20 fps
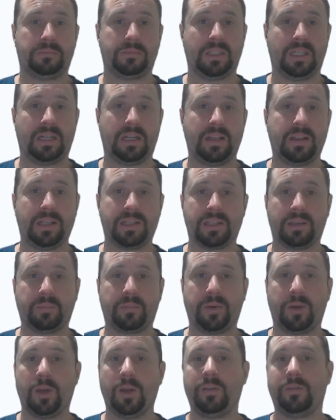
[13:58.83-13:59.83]
Alright, that's a
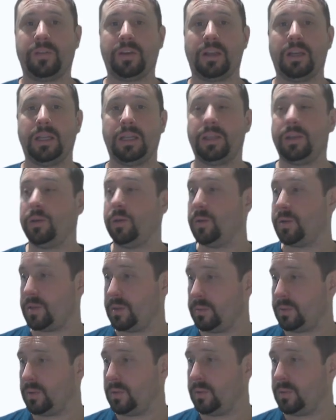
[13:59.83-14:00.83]
perfectly
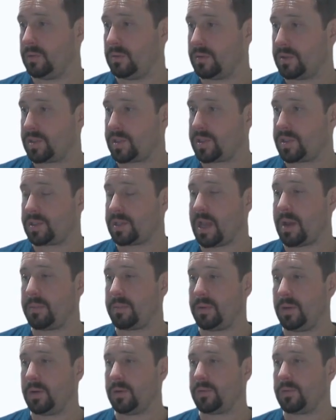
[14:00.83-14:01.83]
usable stat
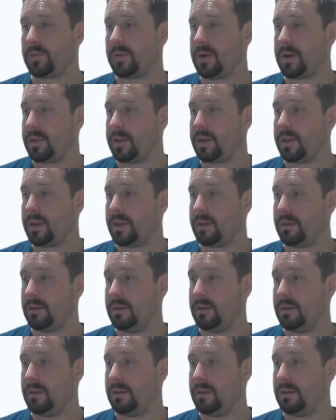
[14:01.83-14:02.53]
block right there.